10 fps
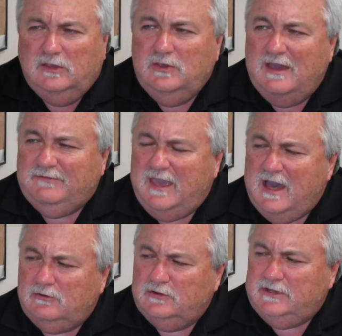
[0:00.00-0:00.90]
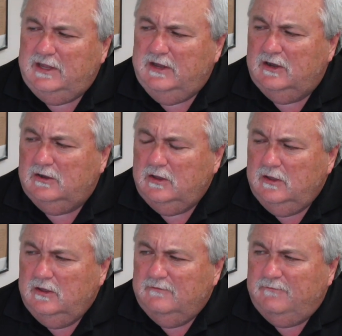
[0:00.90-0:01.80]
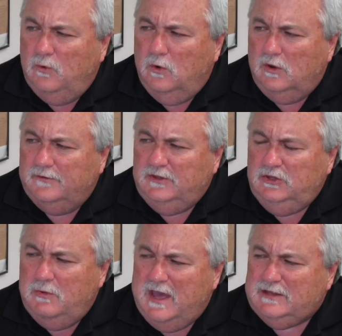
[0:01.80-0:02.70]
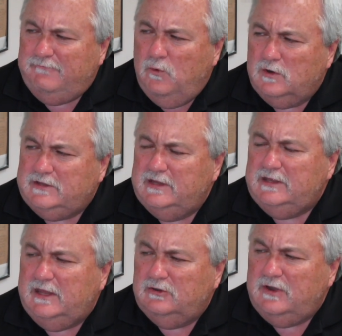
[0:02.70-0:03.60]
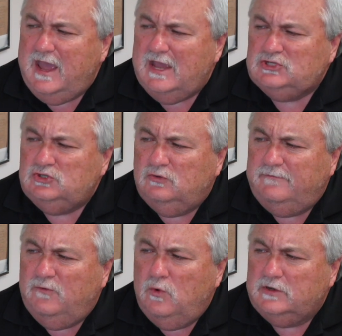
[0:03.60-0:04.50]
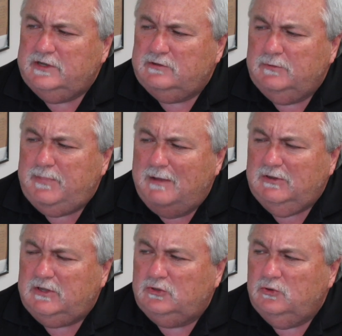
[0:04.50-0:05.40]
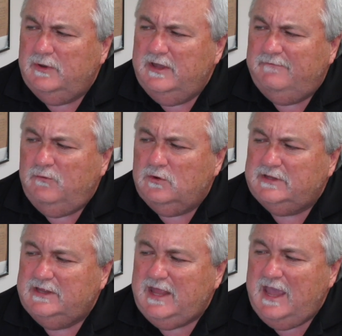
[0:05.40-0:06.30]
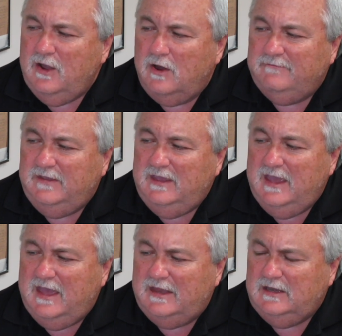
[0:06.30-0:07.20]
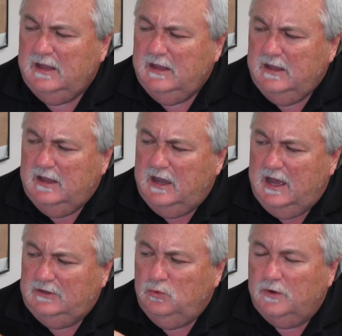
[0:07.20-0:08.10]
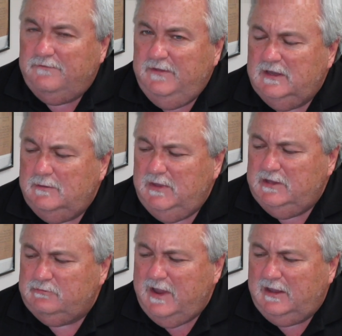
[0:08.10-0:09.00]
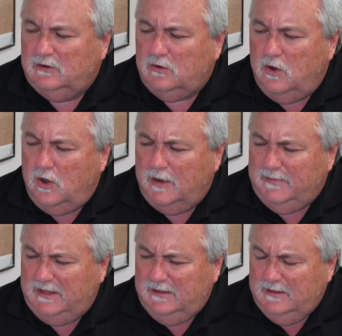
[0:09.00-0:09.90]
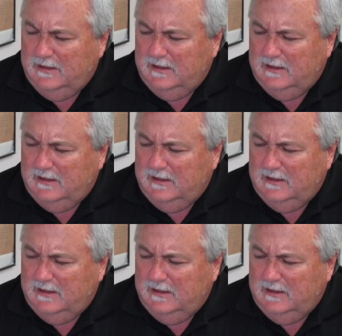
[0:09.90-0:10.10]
You have counters here for the U.S. Forces, International Forces, Republic of Korea Forces, ARVN, North Vietnamese Regular Army,